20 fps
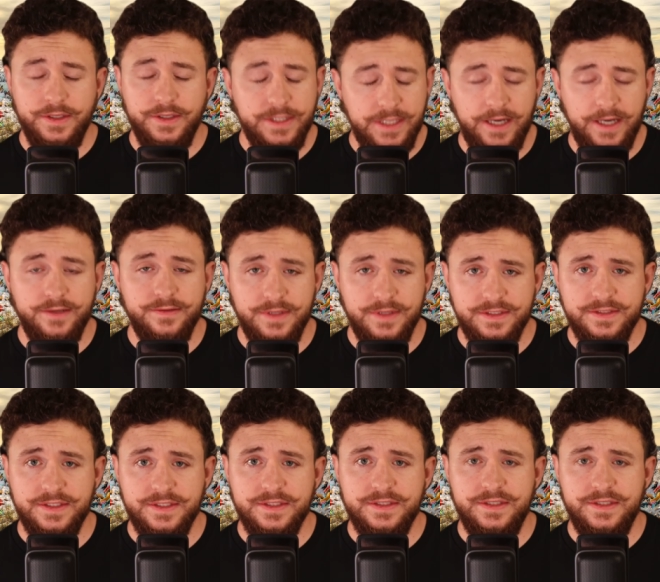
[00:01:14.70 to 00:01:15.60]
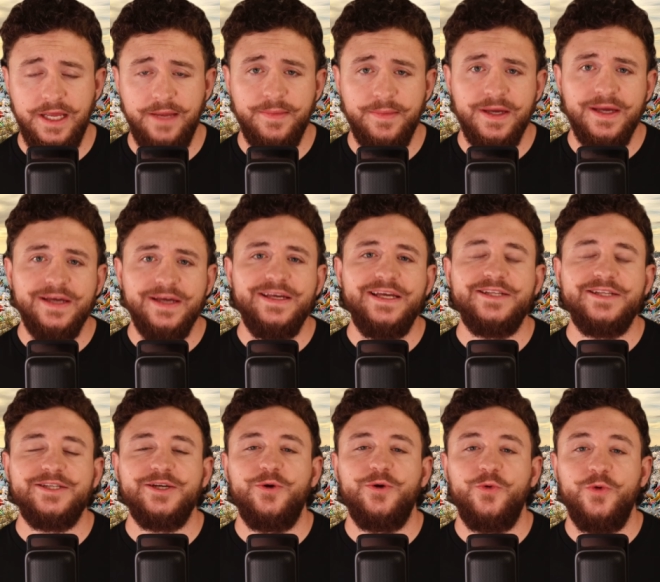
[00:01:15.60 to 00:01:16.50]
yeah, that's his name,
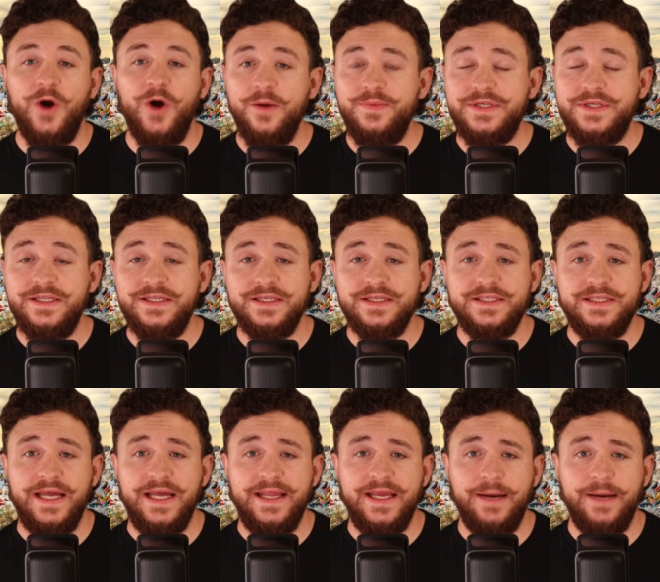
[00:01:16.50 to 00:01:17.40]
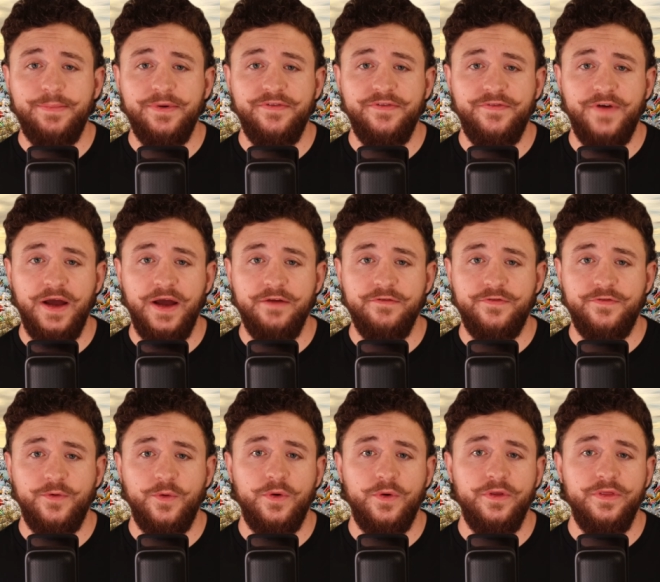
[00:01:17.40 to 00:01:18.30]
gets roped into setting up a fight
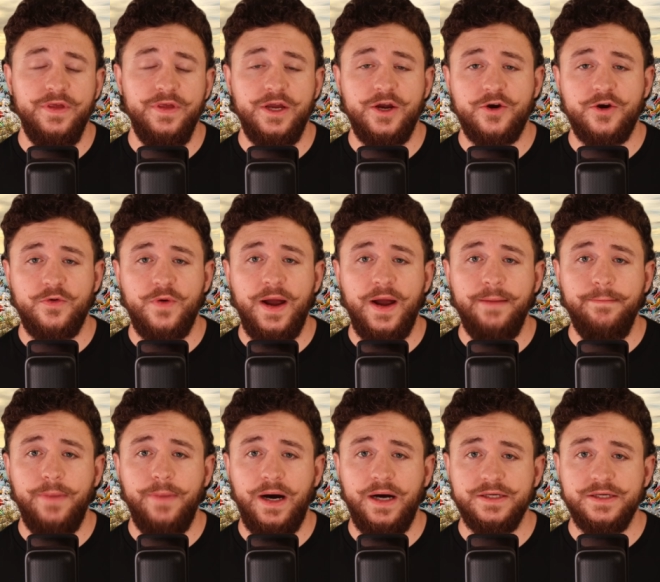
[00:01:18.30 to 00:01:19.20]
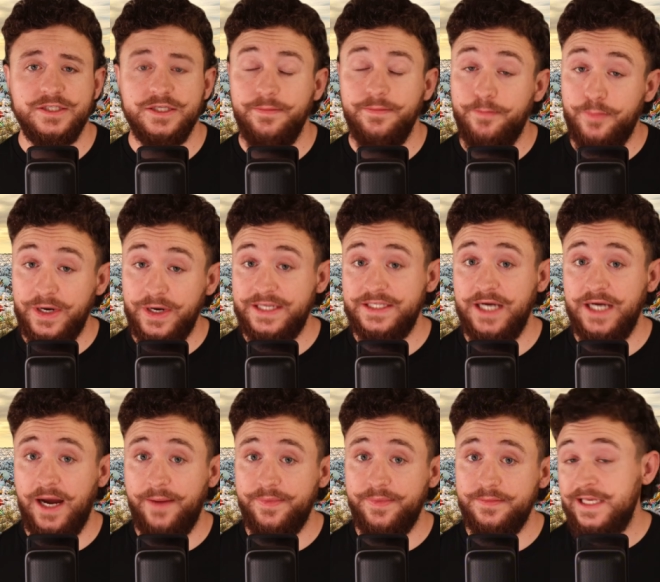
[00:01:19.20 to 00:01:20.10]
for the crime boss,
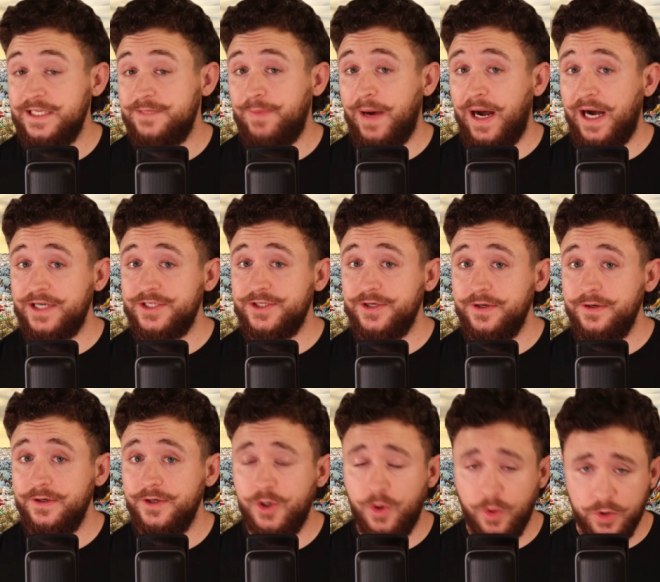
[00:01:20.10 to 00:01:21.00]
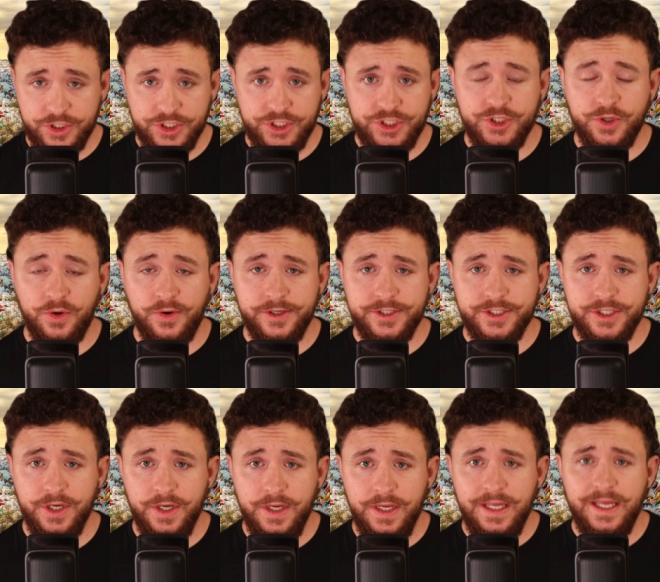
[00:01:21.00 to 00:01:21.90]
Bricktop. His boxer, Gorgeous
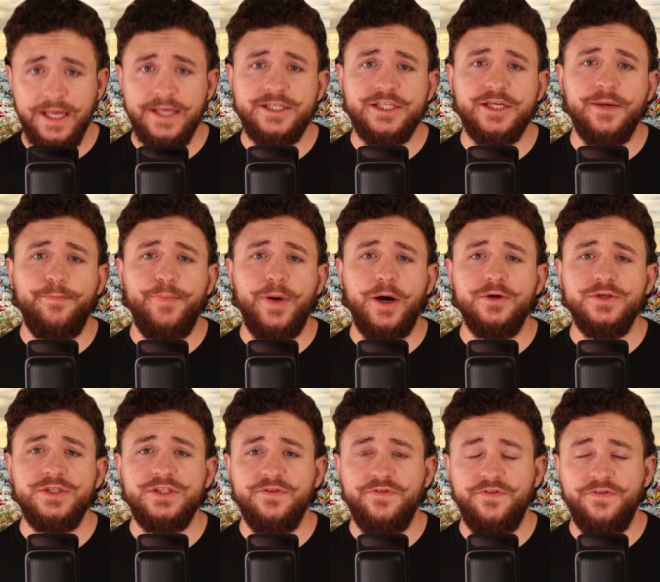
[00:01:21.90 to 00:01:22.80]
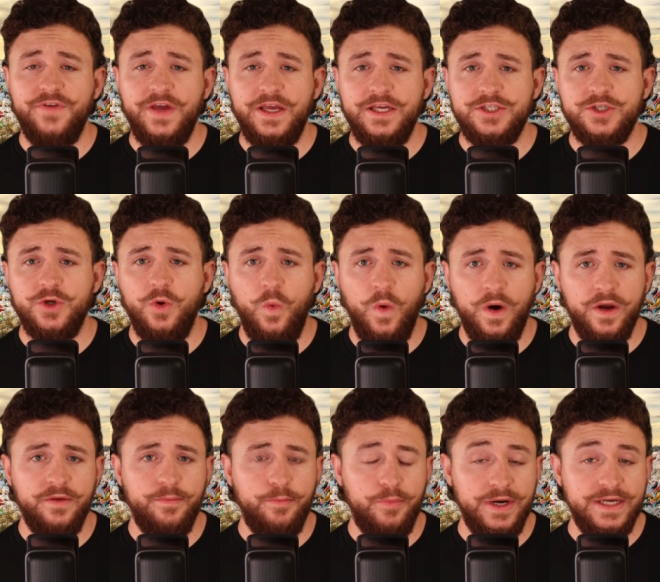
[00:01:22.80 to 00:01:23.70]
George, is supposed to face
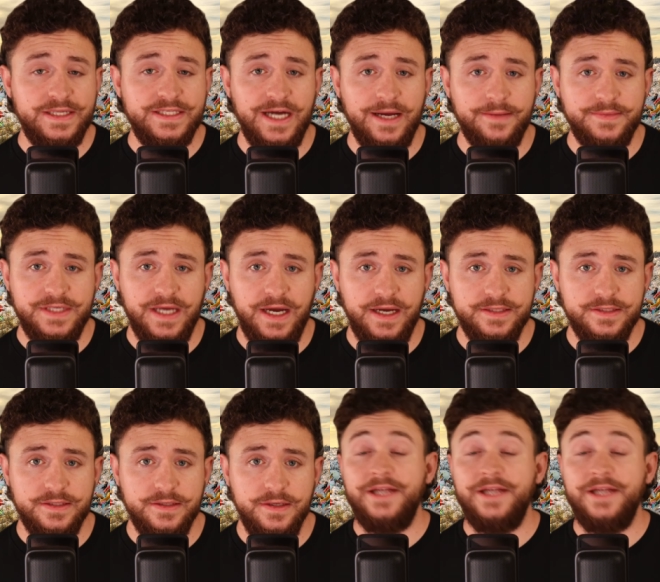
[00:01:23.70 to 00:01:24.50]
one of Bricktop's guys.